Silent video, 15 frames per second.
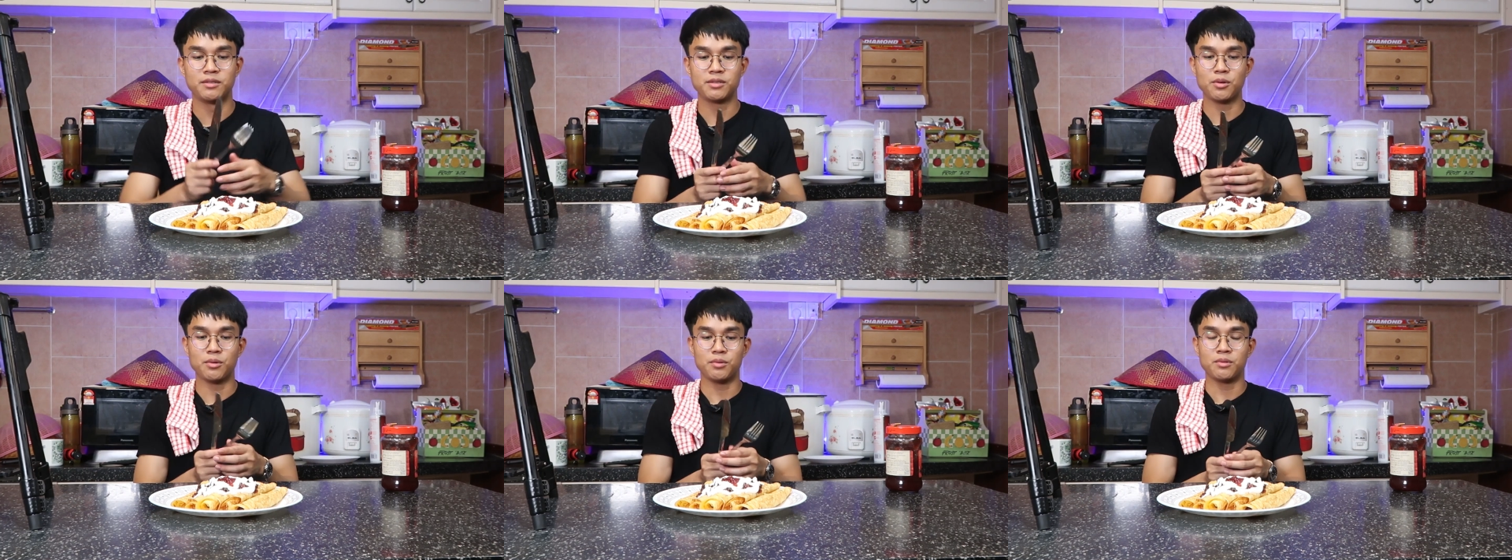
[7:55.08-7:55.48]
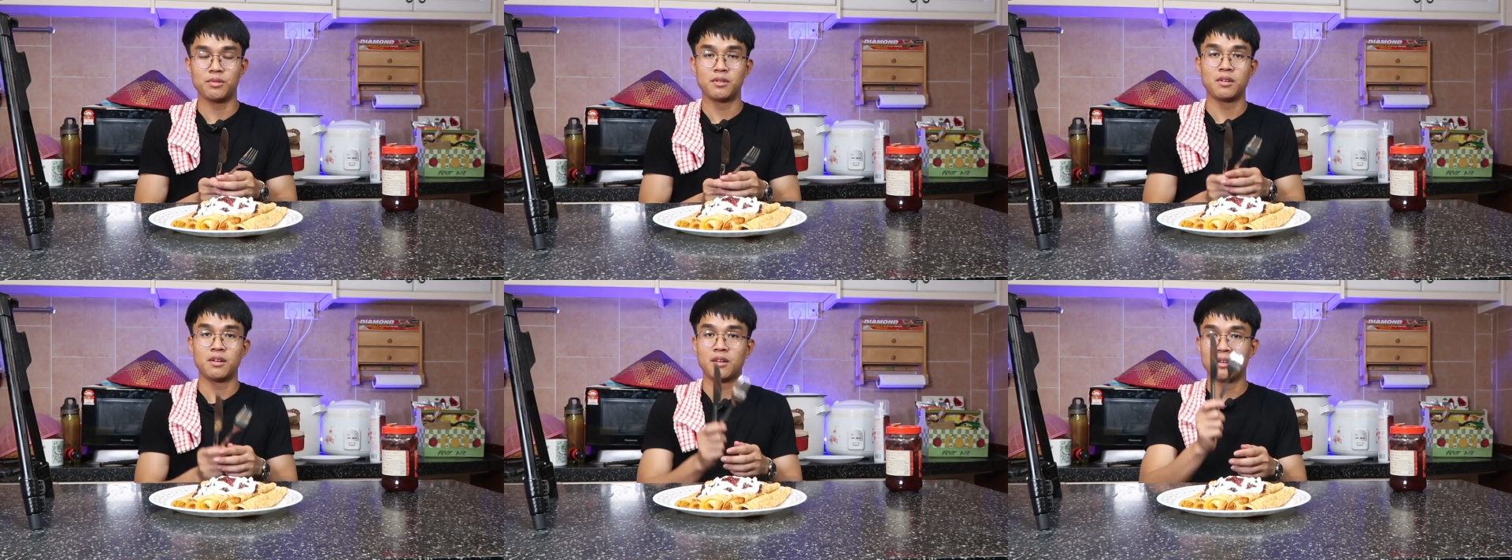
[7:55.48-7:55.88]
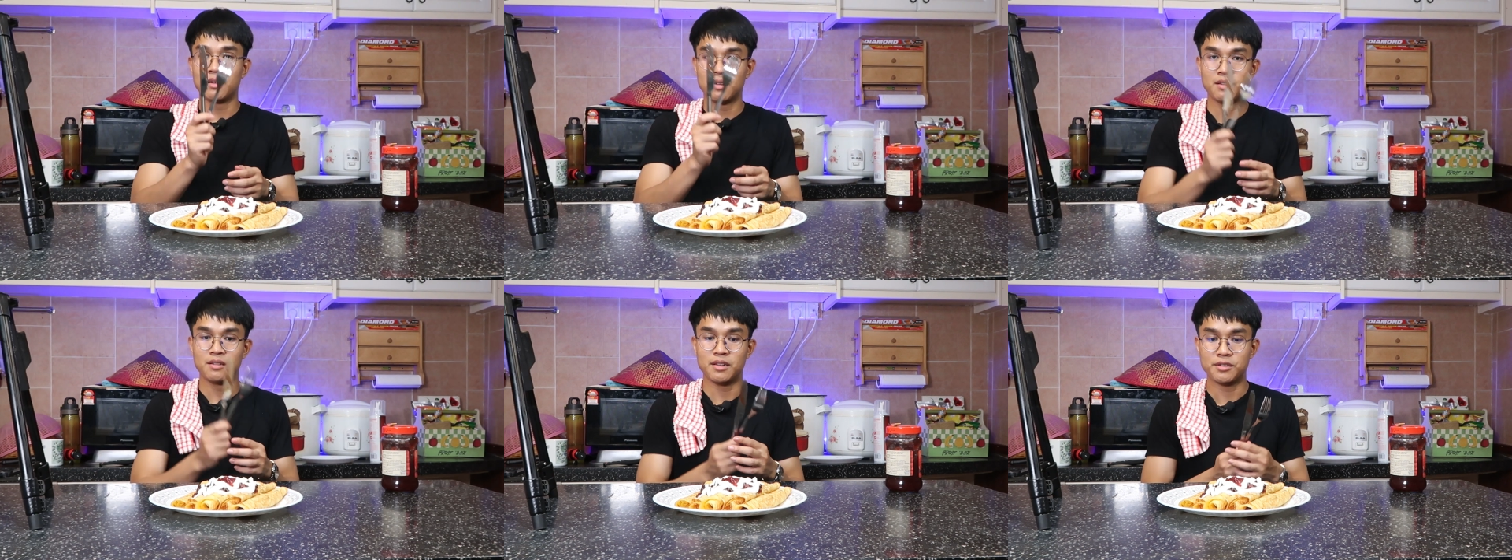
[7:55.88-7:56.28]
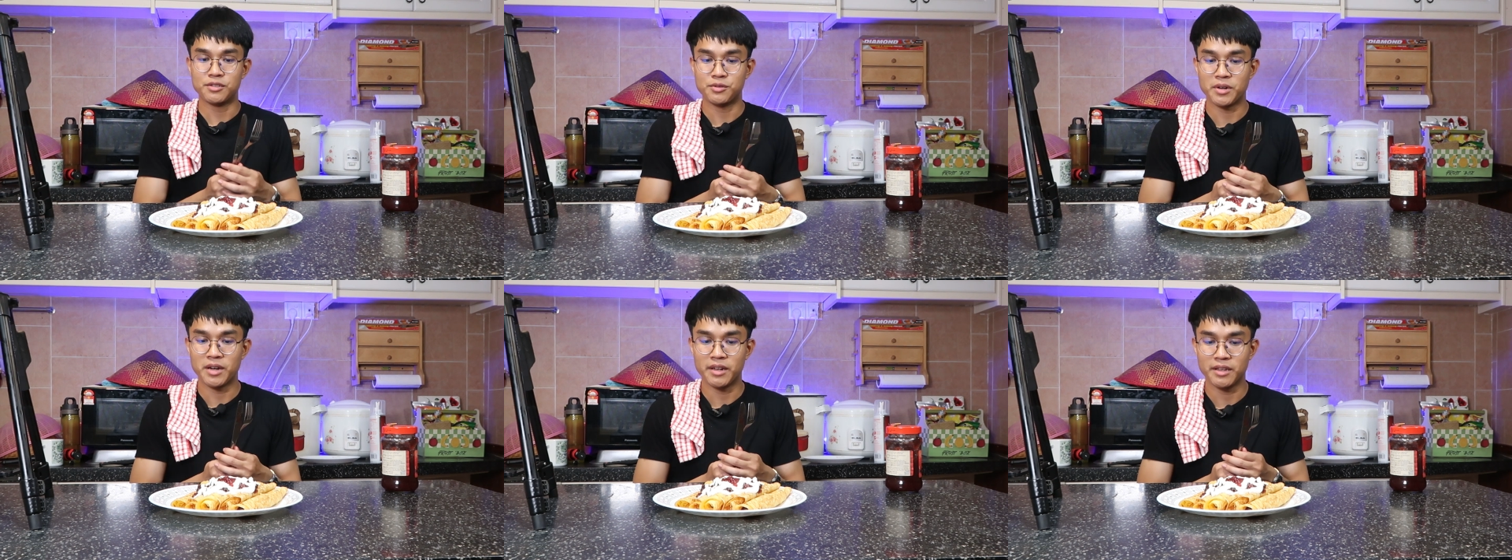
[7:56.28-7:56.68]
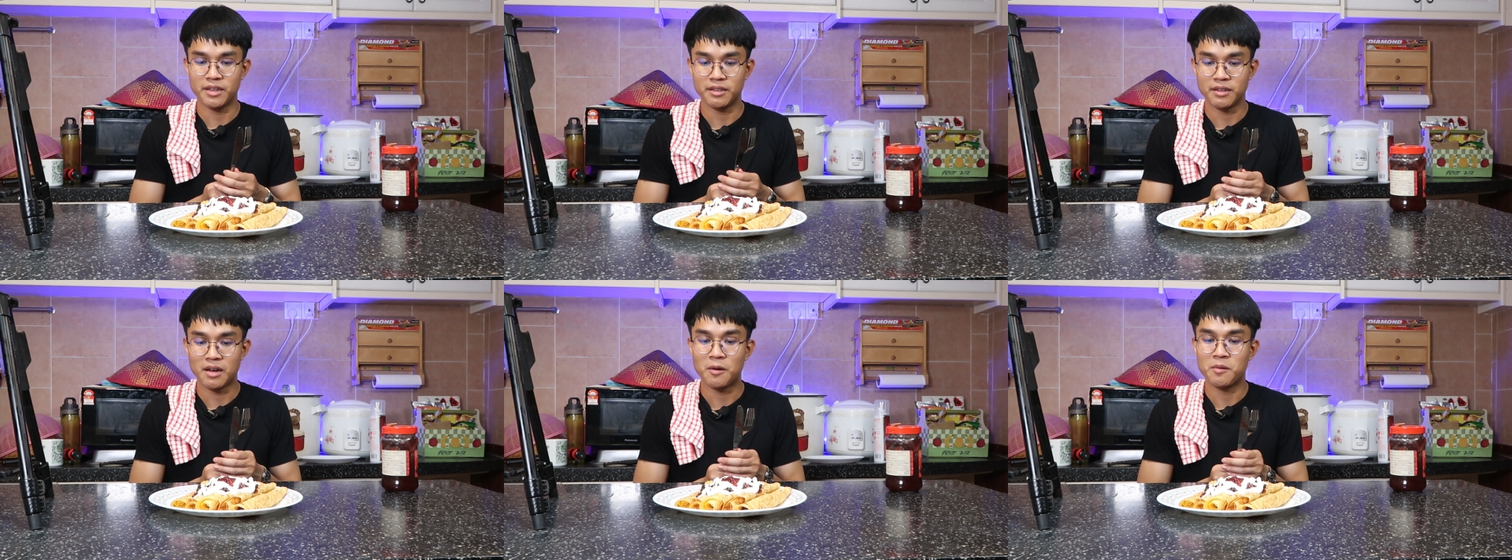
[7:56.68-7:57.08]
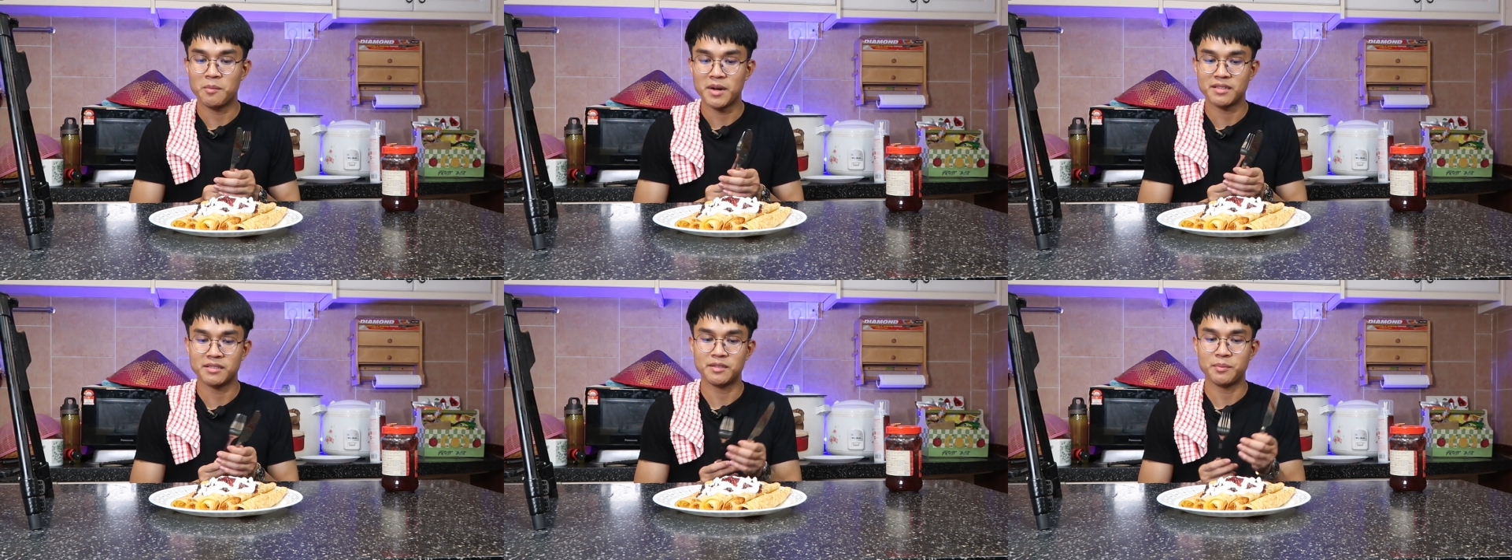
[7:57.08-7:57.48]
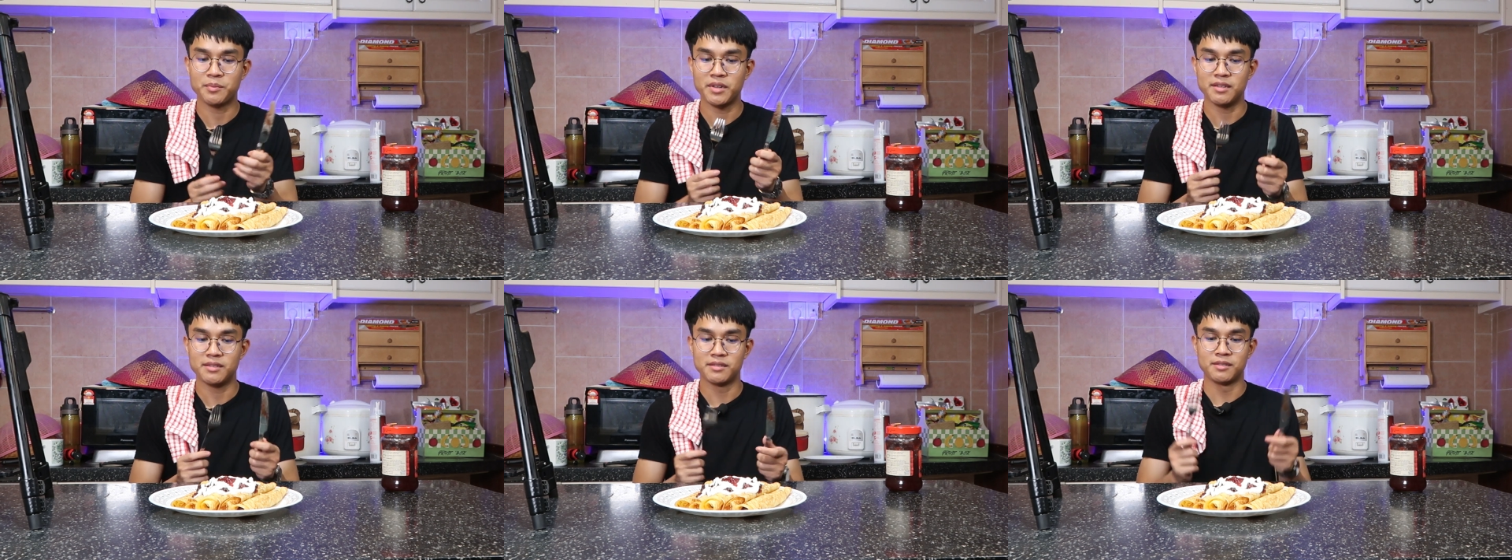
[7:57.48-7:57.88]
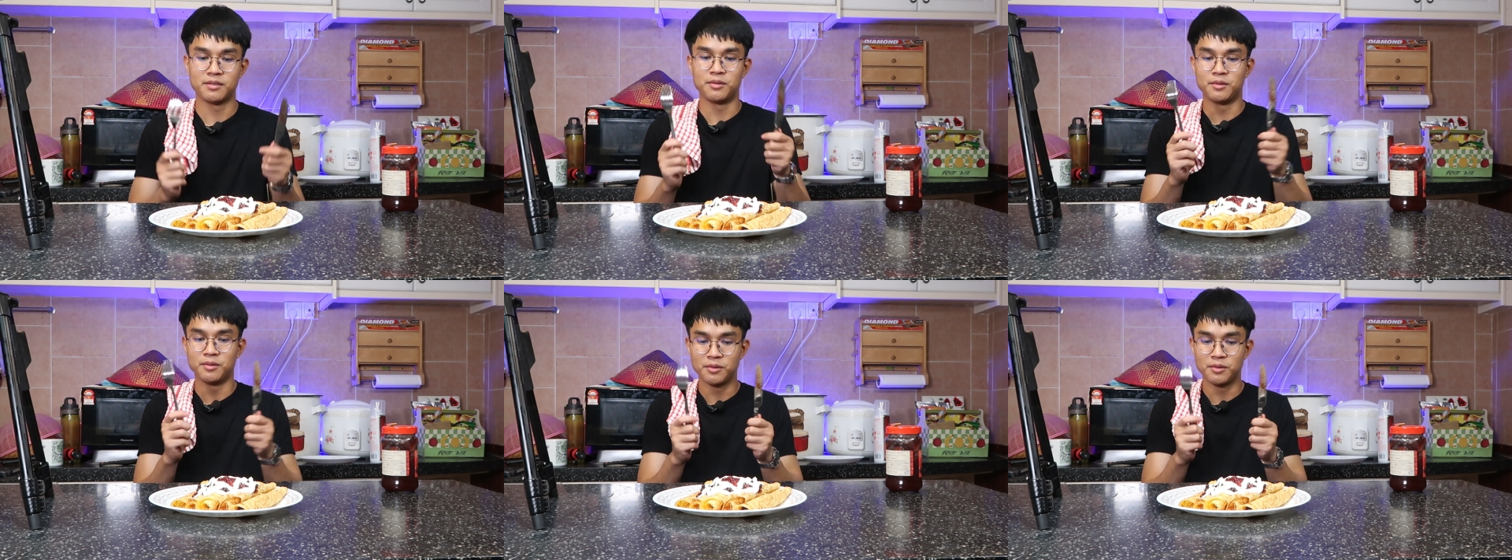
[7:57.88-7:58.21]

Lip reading: So, let's try and eat our masterpiece.